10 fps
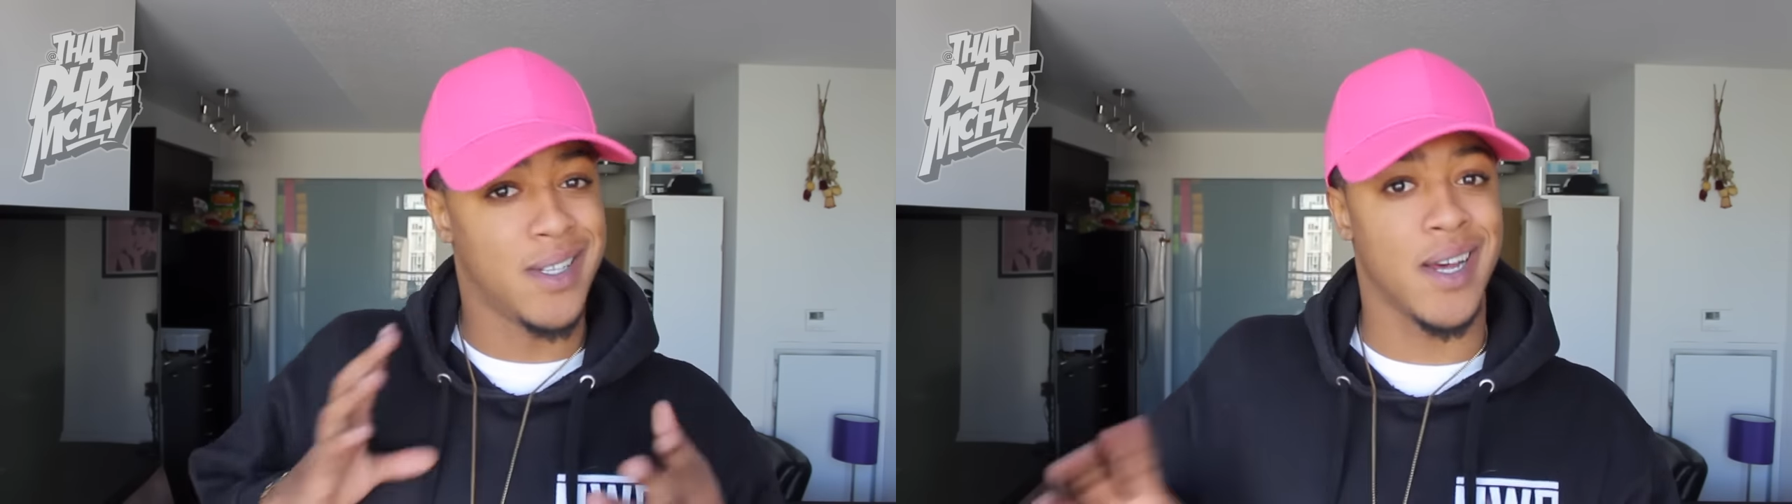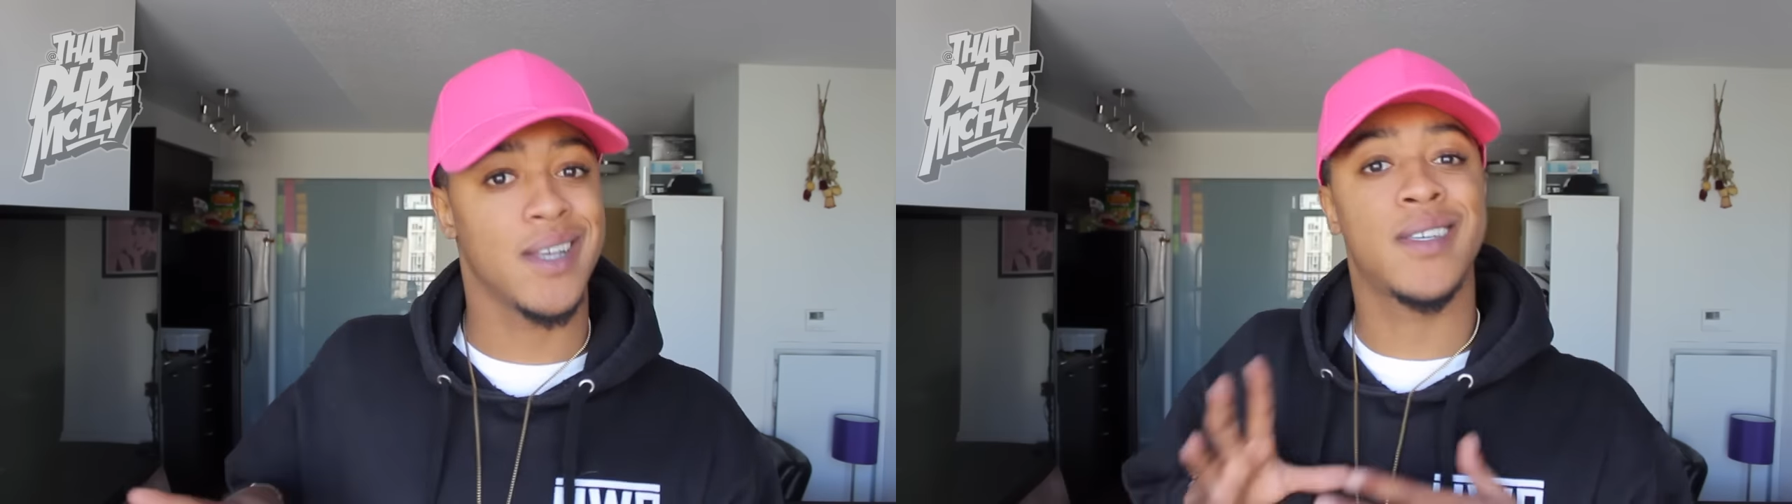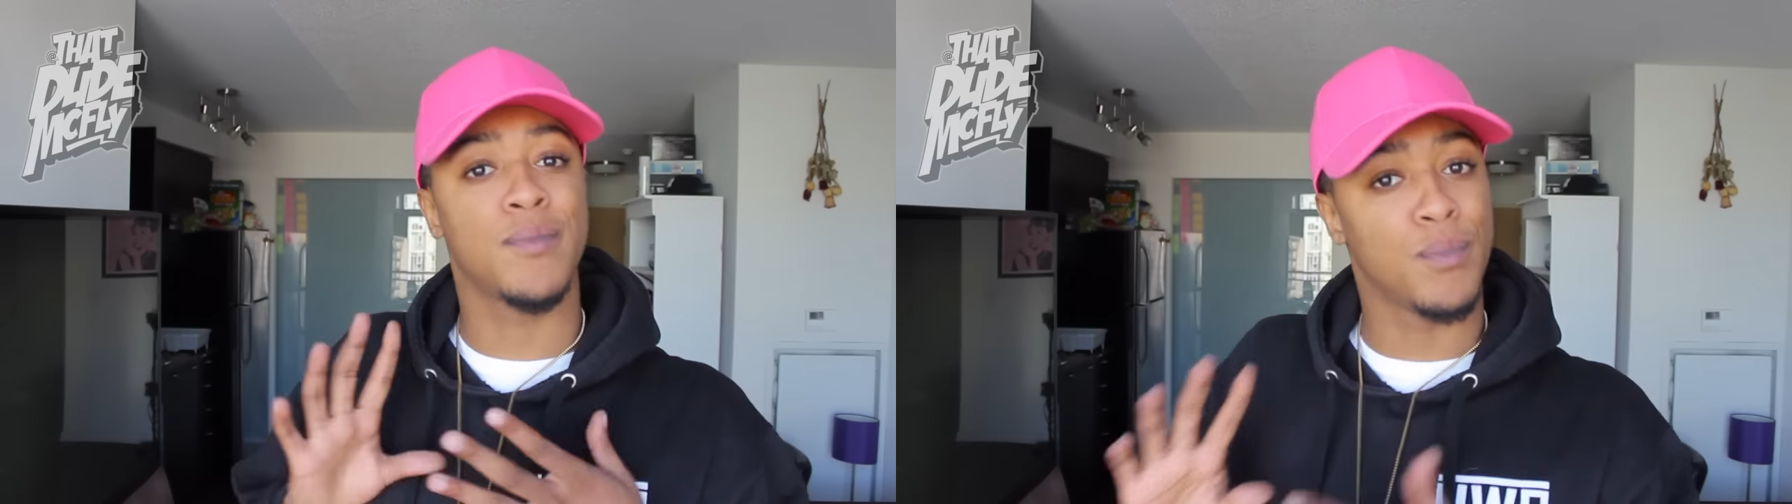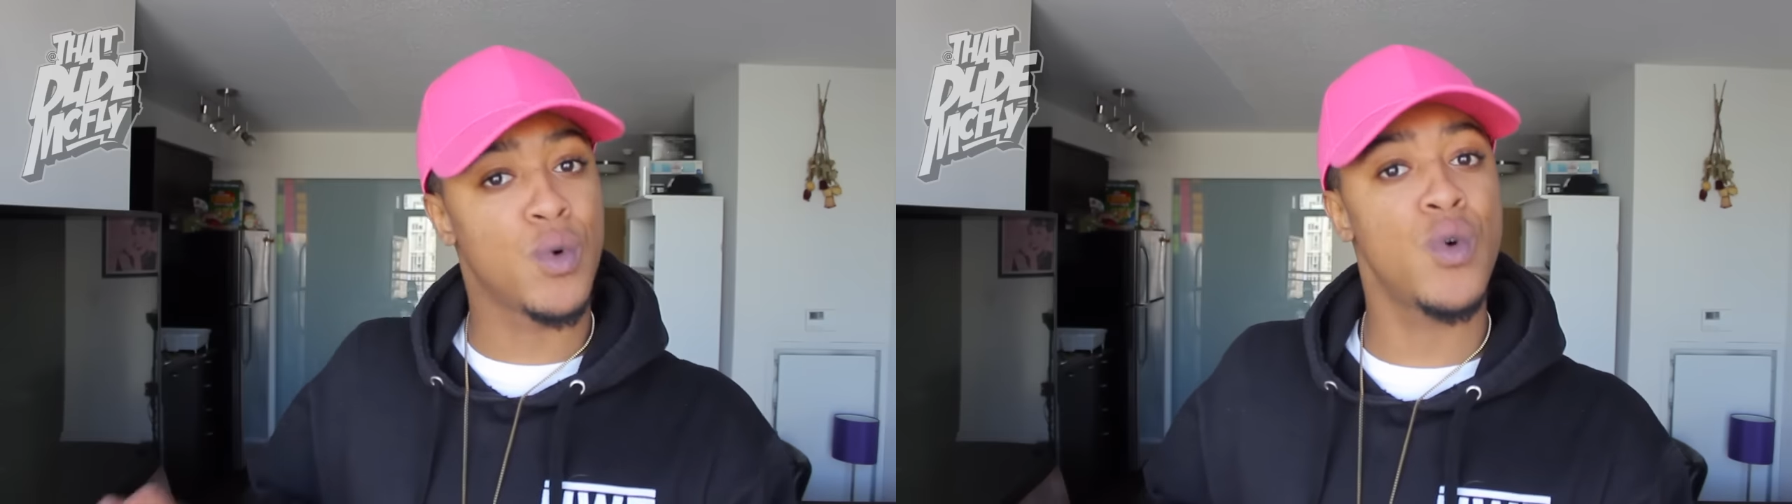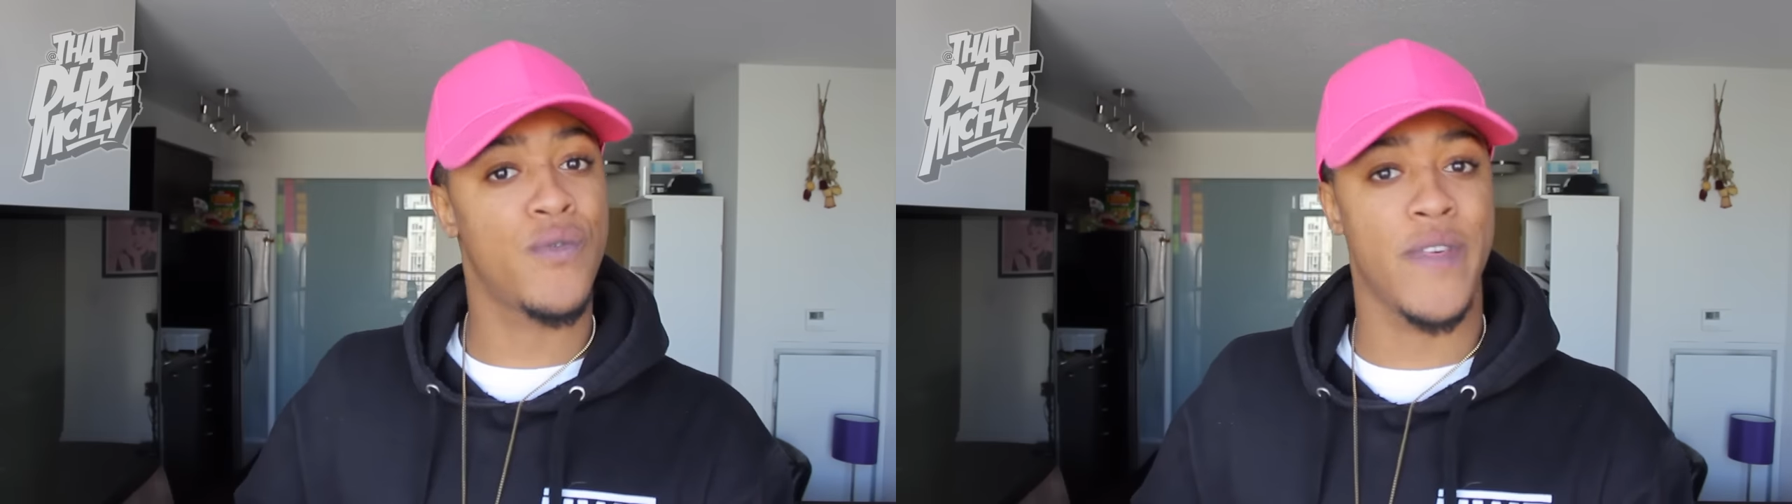doesn't
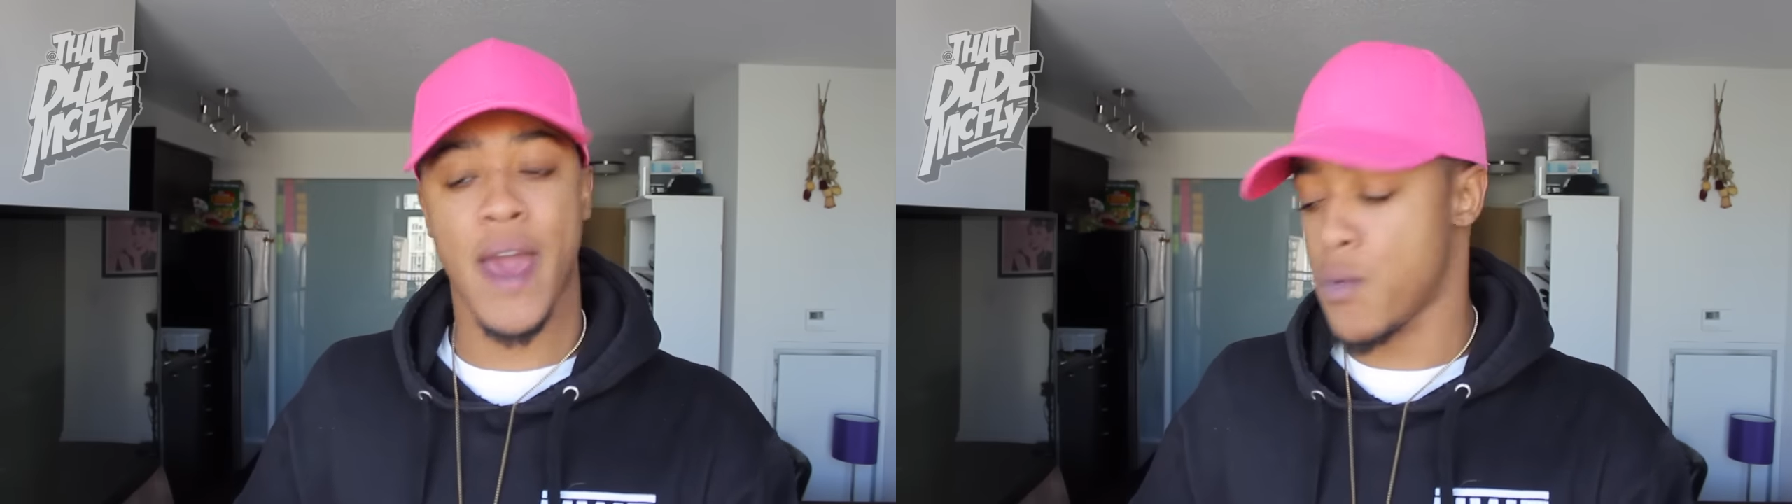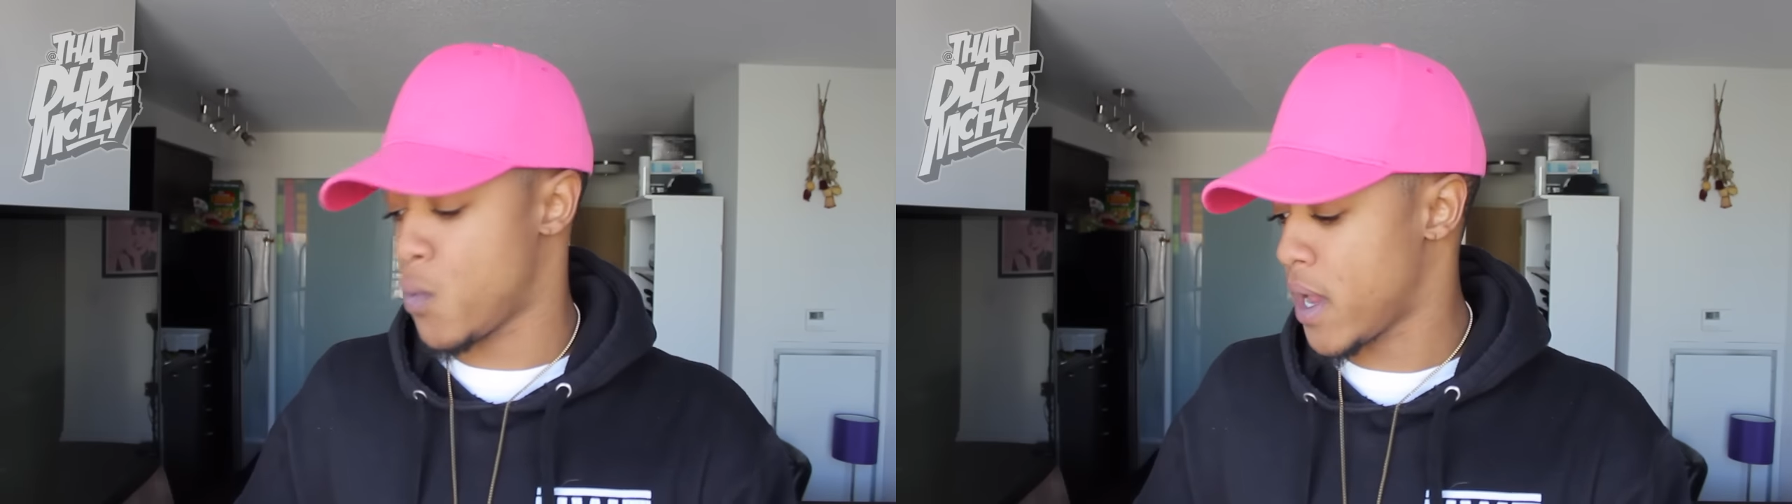move that